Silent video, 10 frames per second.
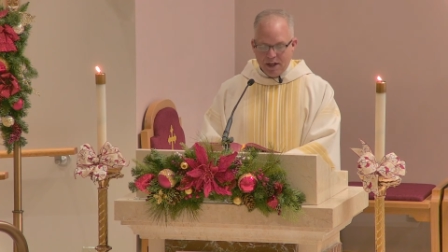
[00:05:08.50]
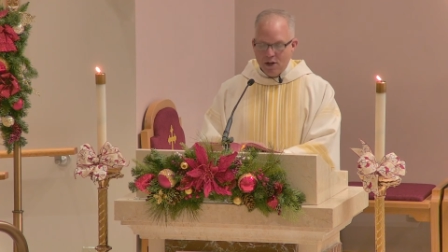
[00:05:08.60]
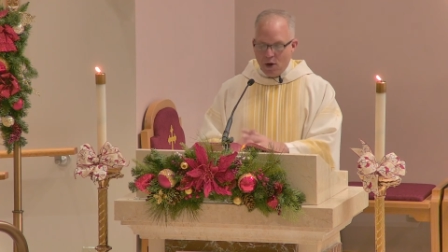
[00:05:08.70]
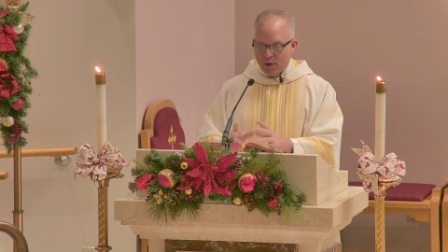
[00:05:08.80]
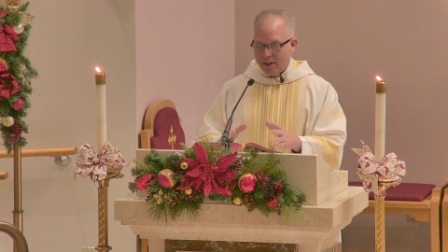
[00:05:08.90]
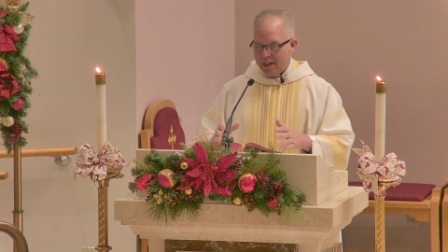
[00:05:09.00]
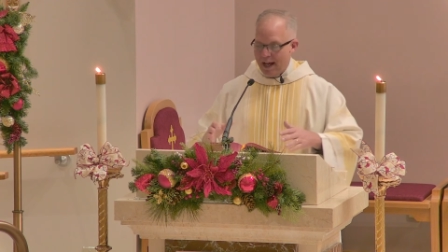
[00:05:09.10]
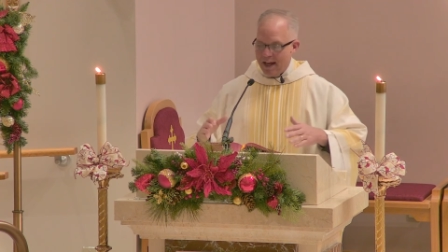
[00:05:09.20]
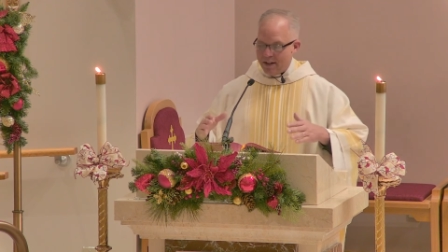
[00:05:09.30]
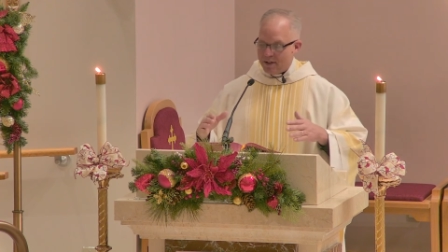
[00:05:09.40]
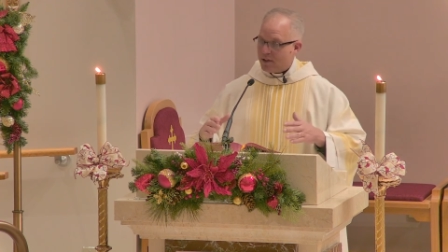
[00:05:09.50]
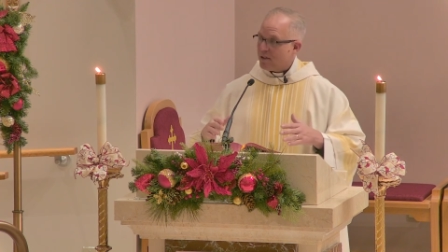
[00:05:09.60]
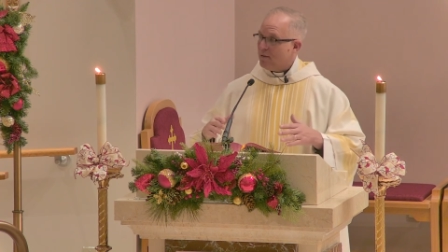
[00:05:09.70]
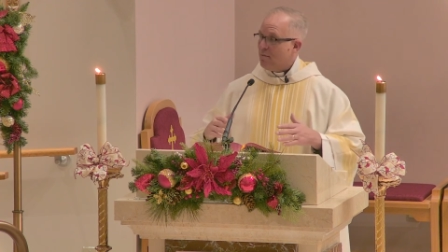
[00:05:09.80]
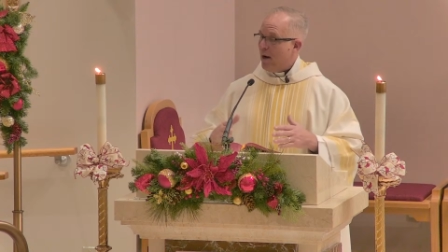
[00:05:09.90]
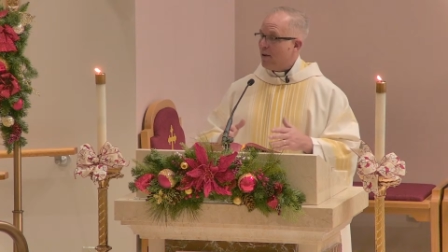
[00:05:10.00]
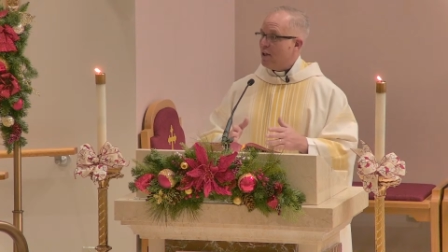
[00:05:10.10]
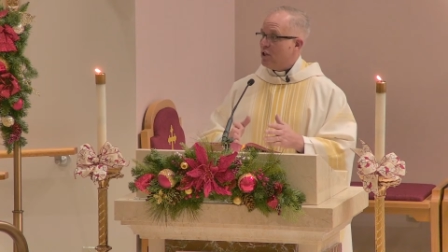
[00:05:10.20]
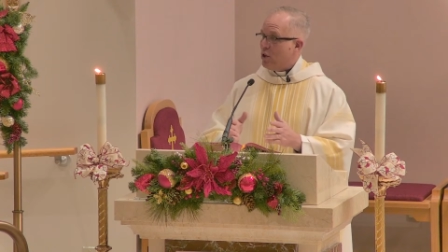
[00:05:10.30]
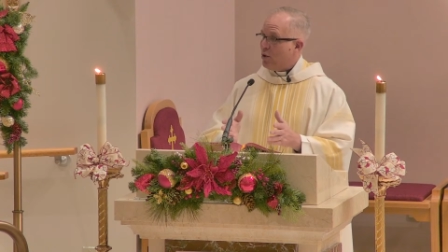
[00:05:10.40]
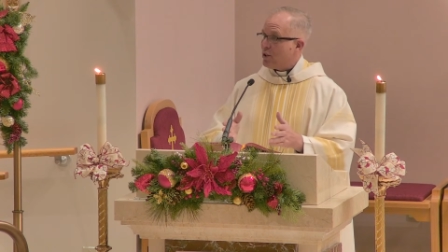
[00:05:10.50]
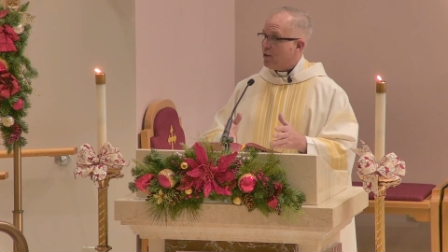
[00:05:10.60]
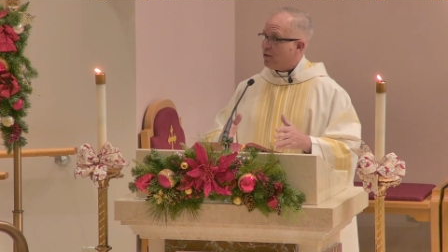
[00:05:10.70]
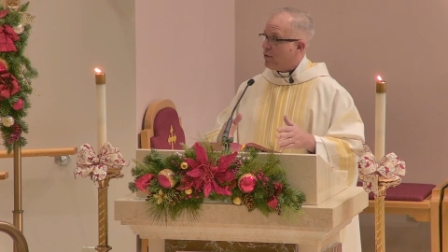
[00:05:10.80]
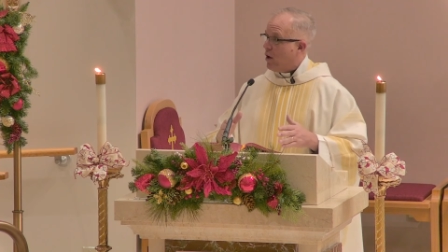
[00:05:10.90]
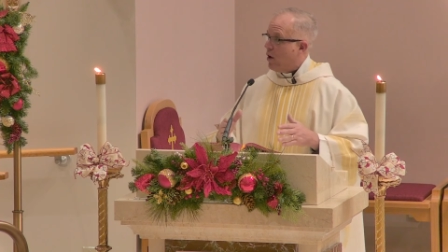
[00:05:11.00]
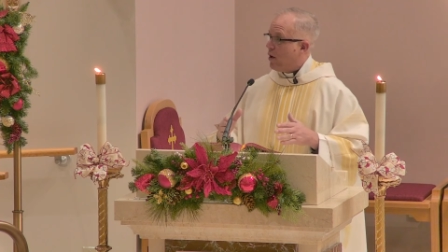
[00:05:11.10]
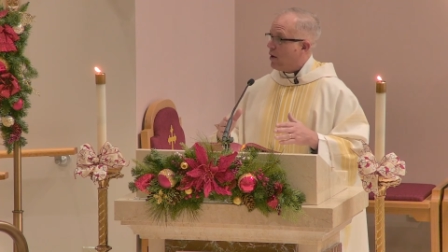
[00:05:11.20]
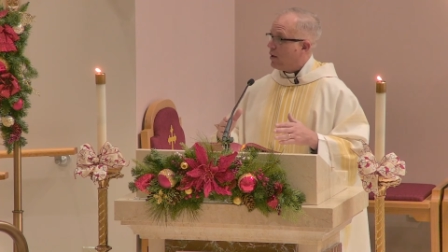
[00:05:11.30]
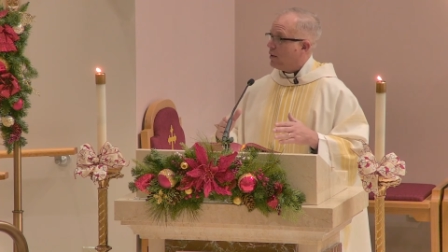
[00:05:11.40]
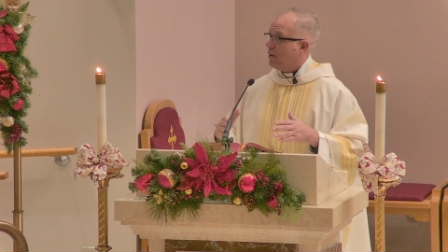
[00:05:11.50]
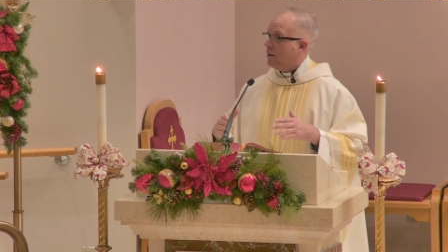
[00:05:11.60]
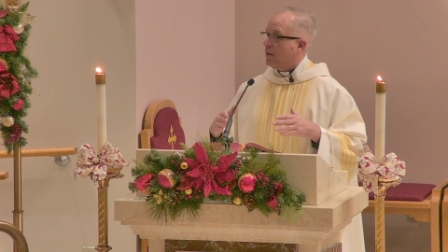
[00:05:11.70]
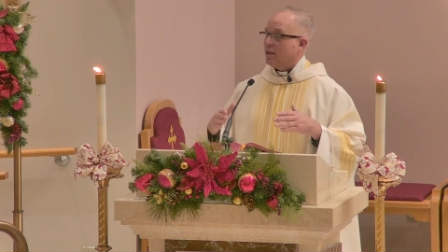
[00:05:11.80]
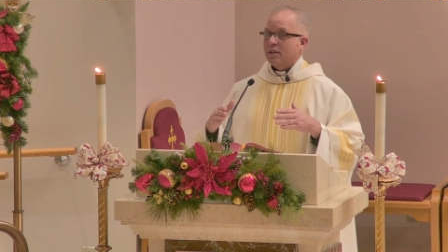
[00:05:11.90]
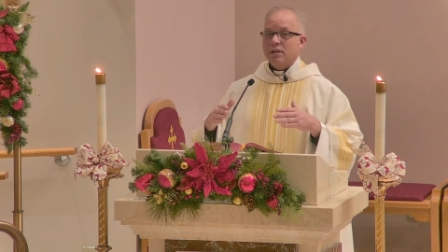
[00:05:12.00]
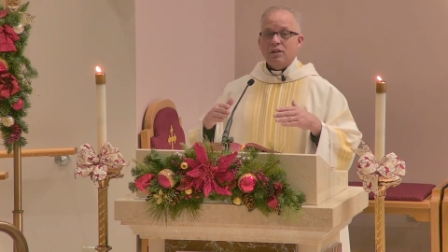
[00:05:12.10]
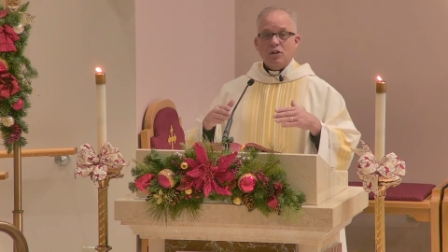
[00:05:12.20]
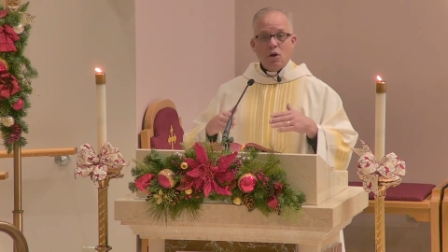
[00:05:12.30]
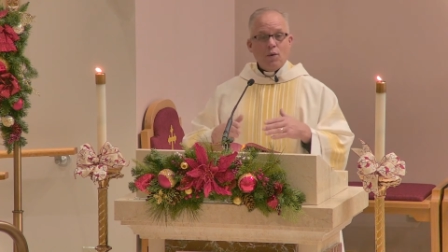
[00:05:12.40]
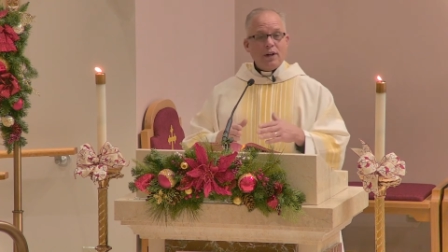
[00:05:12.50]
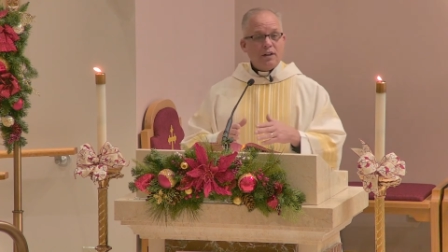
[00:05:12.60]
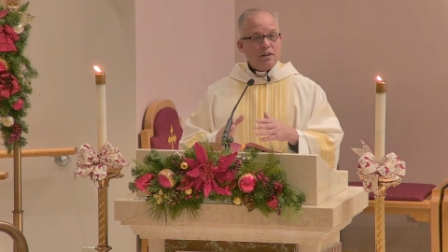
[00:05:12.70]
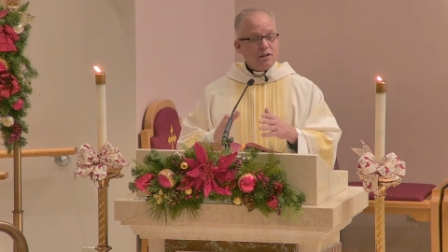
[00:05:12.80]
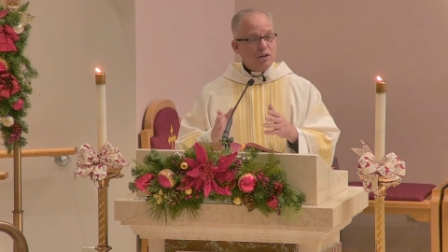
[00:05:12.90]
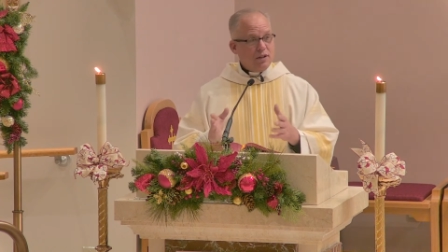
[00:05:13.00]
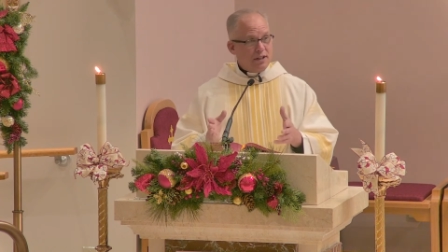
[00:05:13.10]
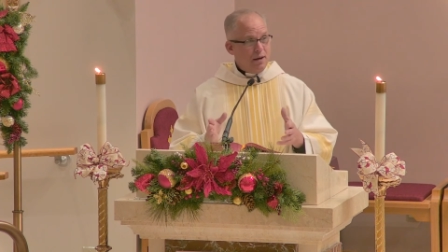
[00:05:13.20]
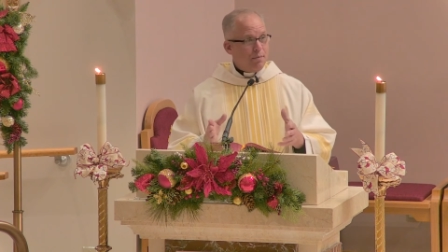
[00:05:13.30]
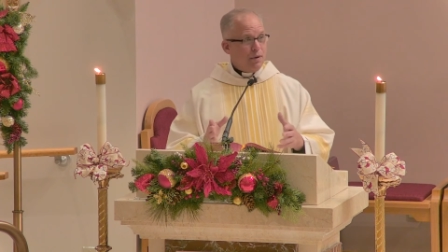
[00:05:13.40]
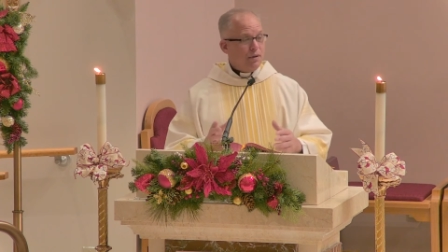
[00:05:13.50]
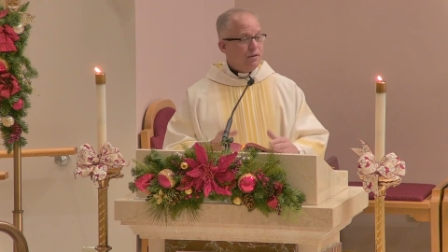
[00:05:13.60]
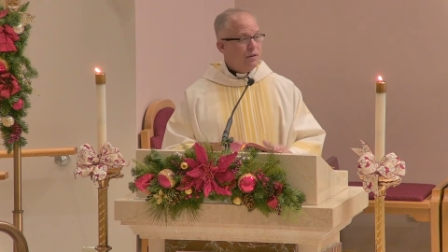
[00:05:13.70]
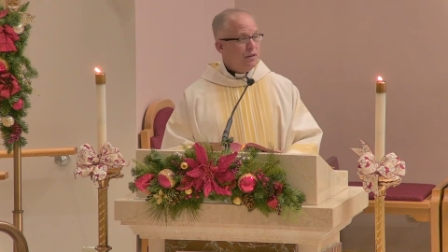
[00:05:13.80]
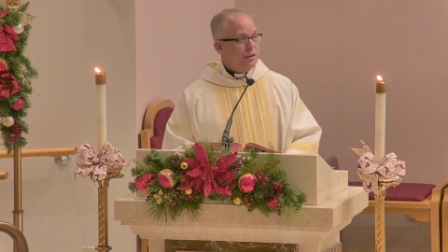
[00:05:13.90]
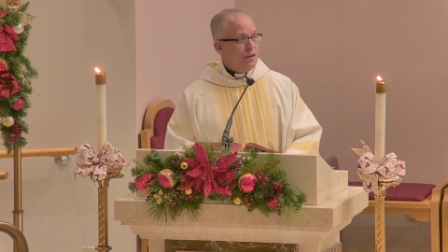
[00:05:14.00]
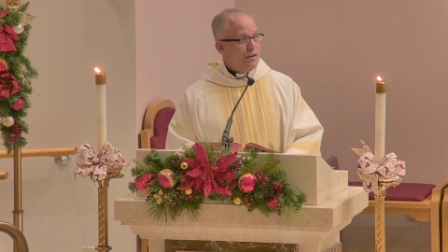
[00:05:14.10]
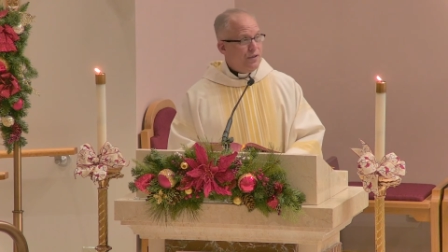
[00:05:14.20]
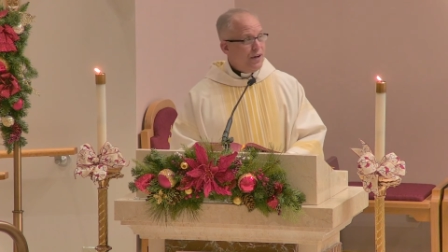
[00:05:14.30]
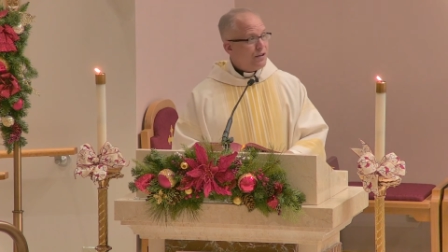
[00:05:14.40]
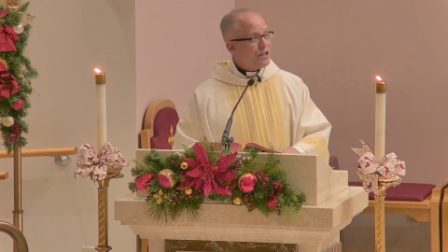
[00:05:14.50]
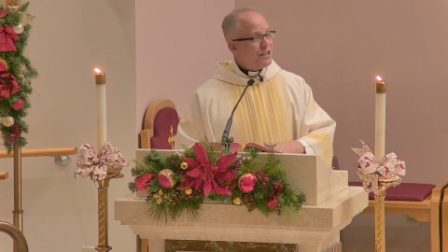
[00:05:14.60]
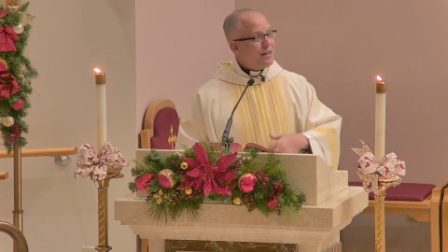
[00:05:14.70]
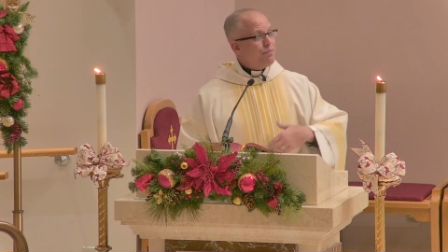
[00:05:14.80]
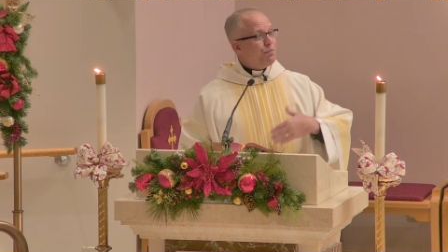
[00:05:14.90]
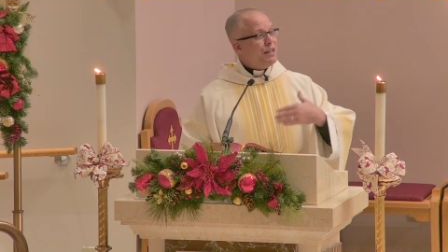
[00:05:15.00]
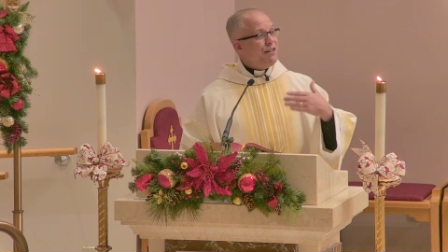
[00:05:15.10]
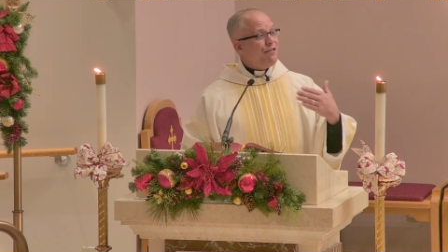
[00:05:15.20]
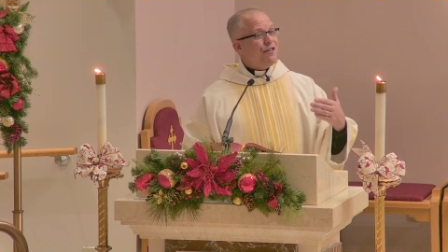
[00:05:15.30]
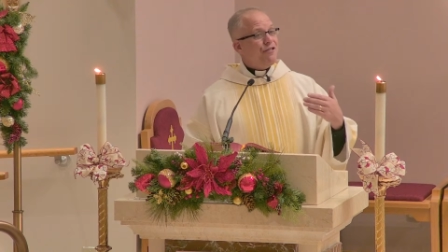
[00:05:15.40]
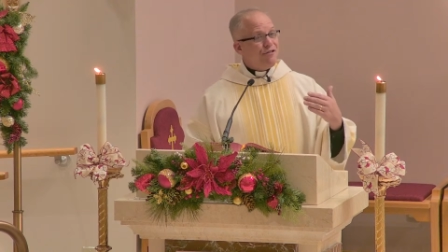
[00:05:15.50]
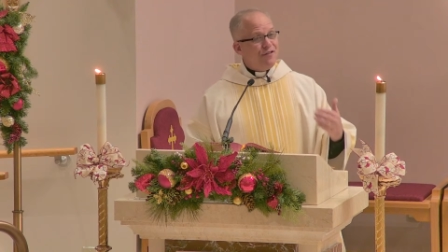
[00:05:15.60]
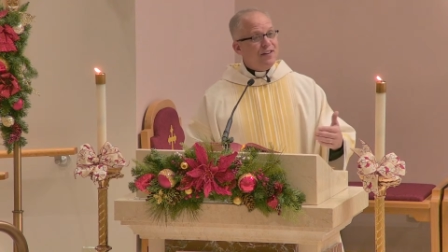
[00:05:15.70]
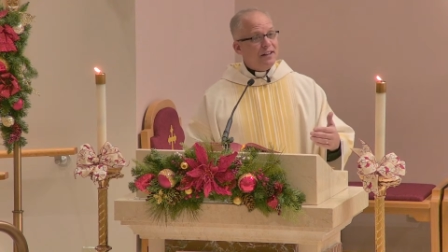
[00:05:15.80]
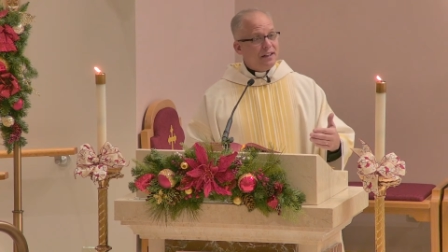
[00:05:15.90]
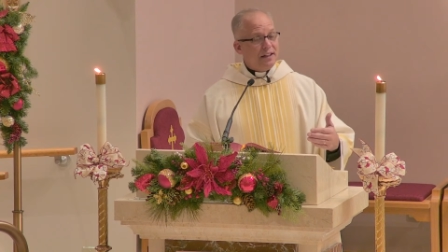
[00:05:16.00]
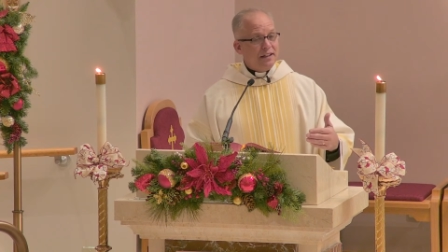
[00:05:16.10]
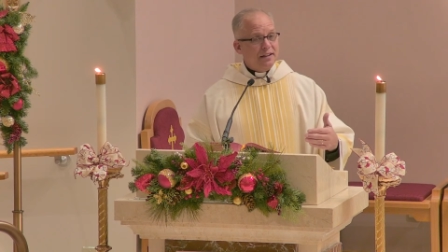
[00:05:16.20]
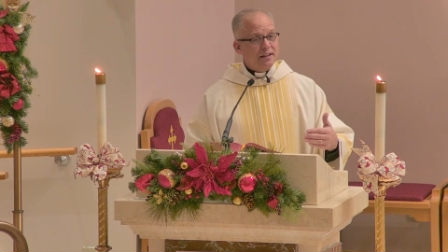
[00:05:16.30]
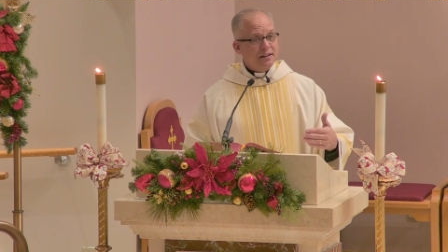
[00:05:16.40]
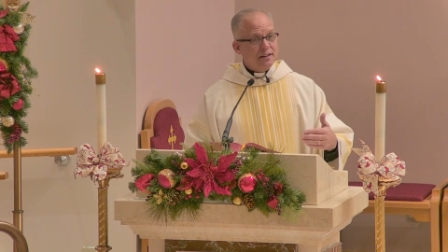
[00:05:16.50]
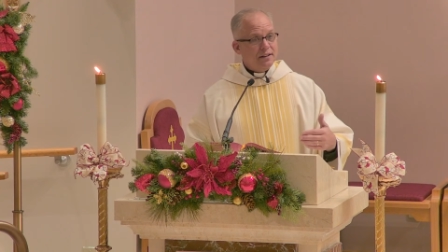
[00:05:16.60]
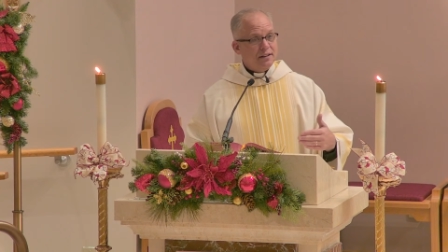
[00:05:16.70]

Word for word: he noted as Mary and Joseph are going to the temple, they're simply fulfilling